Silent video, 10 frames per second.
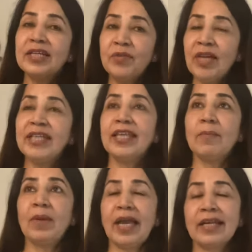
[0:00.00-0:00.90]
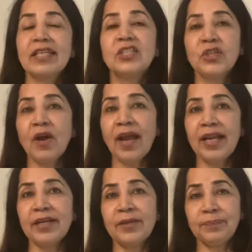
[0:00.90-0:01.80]
Treat them like a
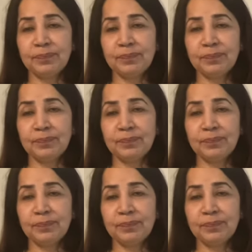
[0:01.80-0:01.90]
child.